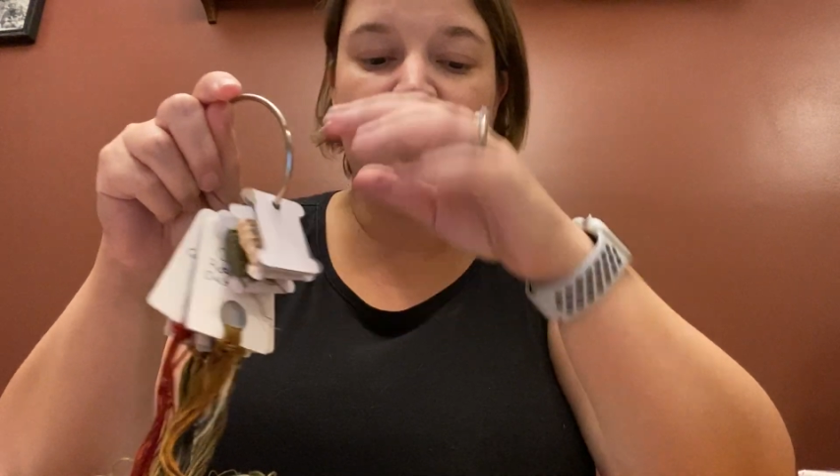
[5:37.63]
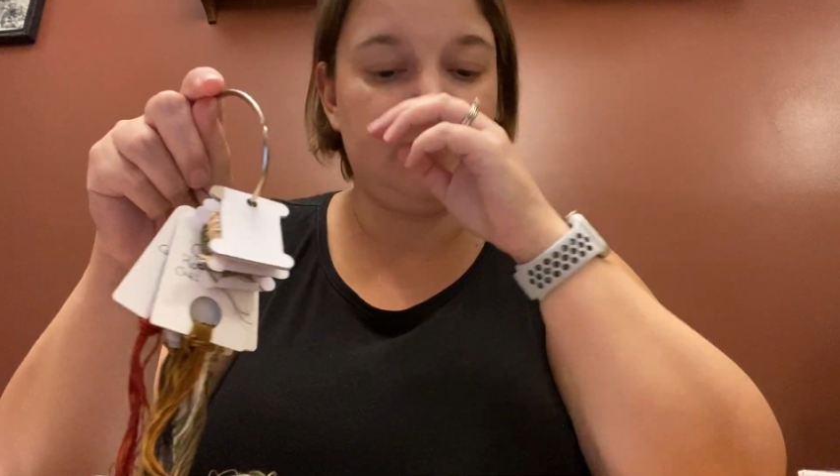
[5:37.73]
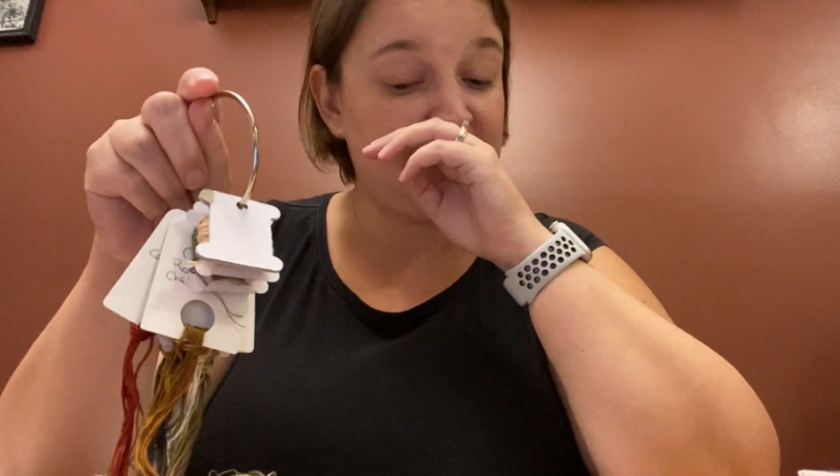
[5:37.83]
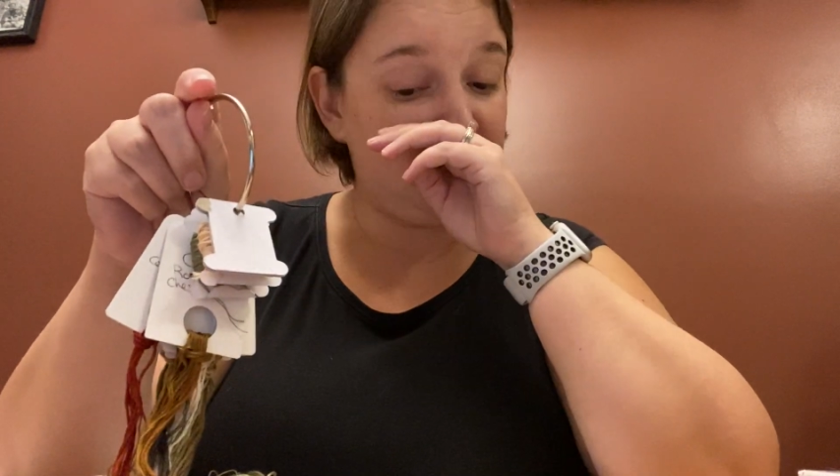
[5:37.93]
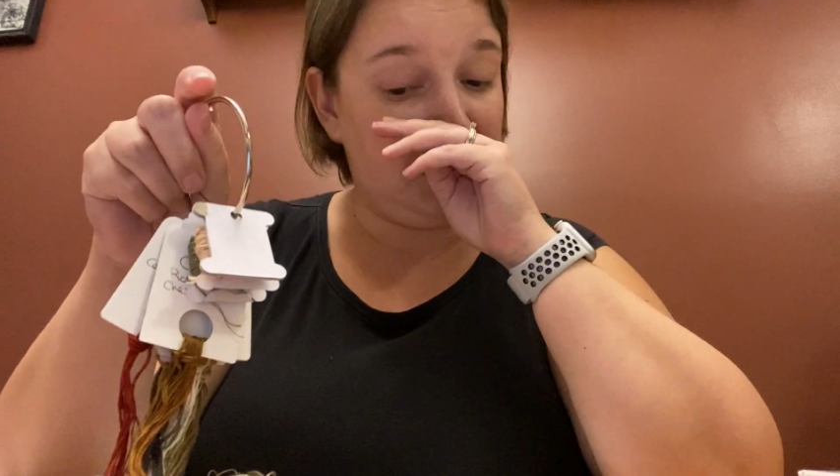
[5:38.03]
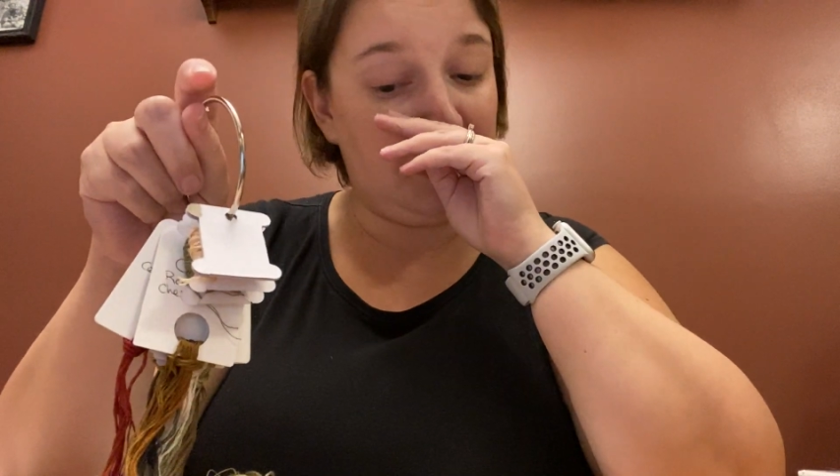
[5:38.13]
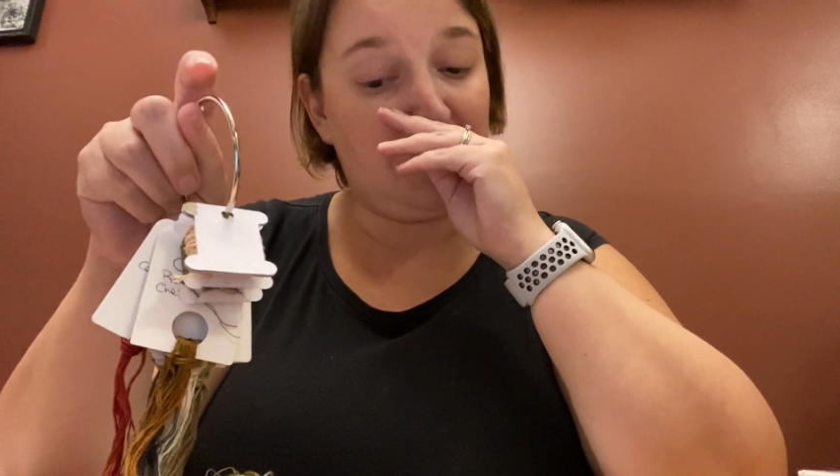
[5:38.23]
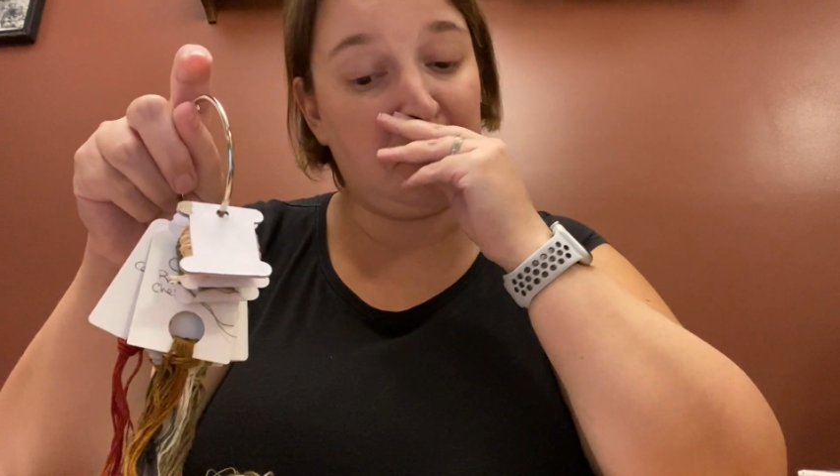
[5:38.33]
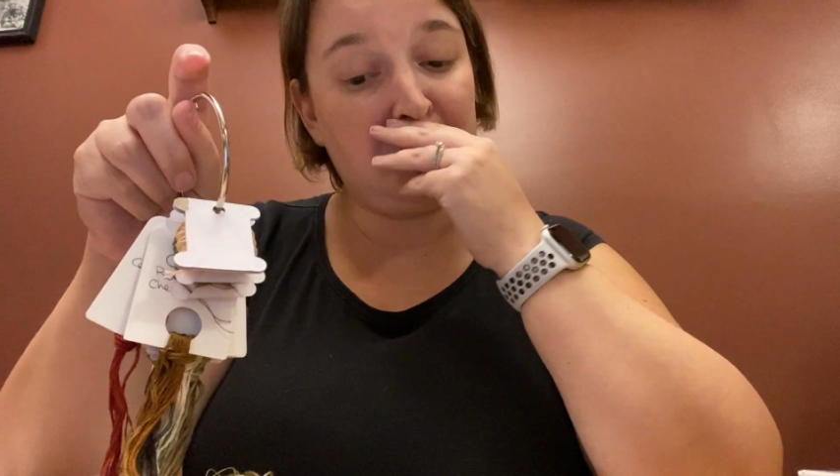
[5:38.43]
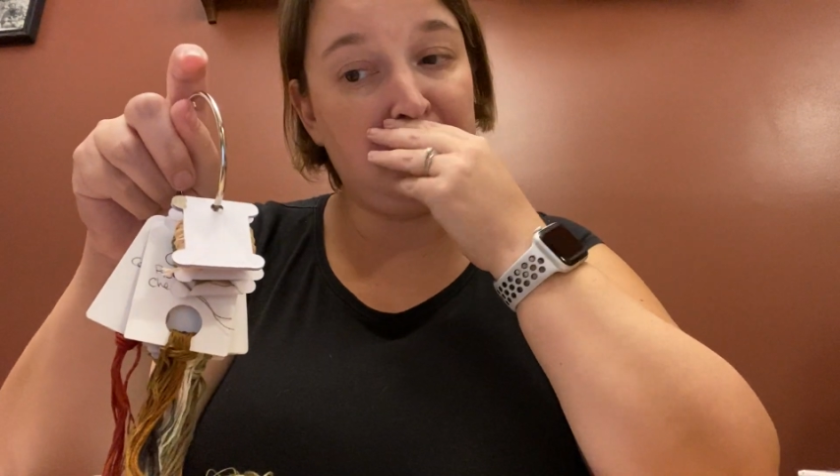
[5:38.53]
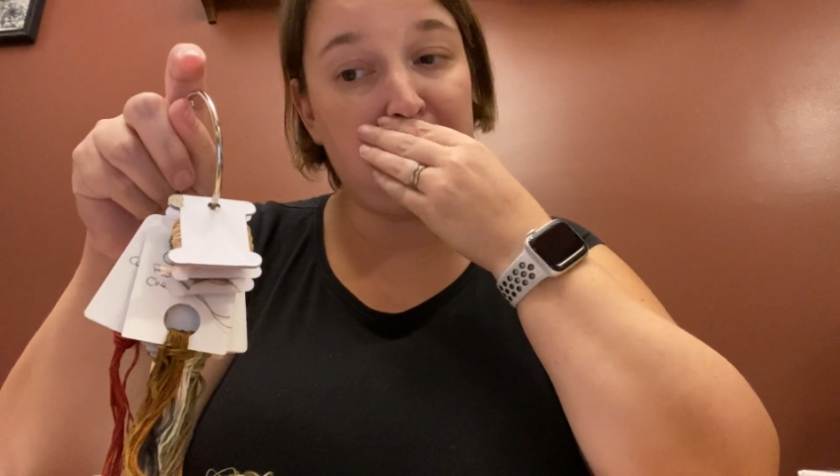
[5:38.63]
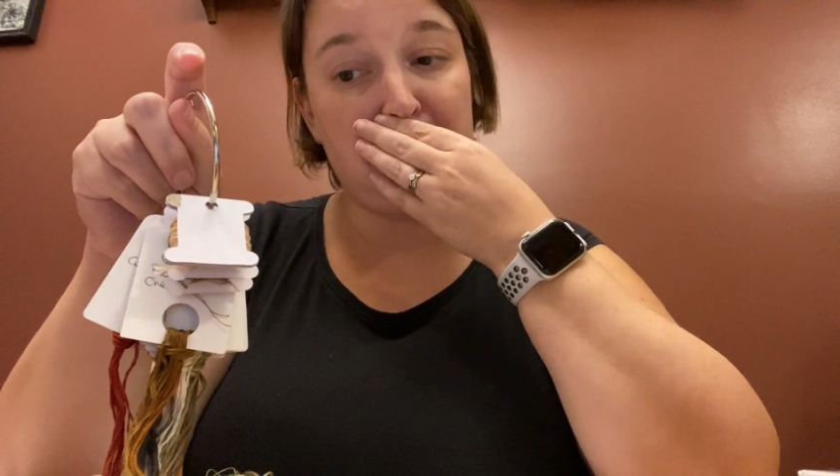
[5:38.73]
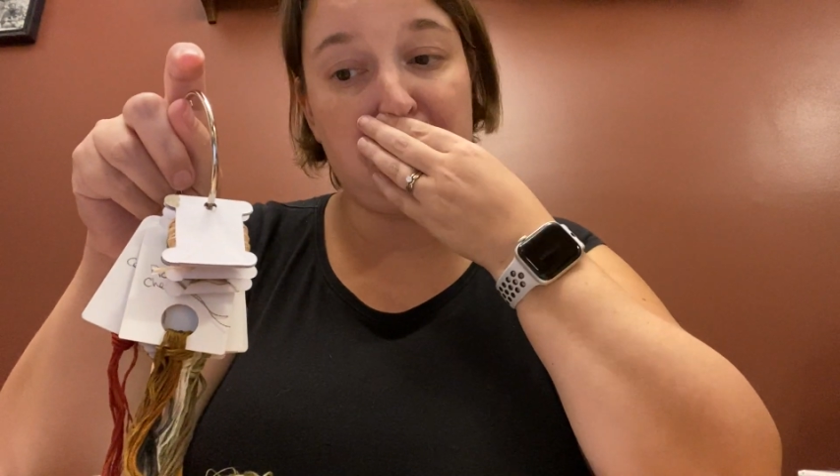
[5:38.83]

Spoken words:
I still have a couple to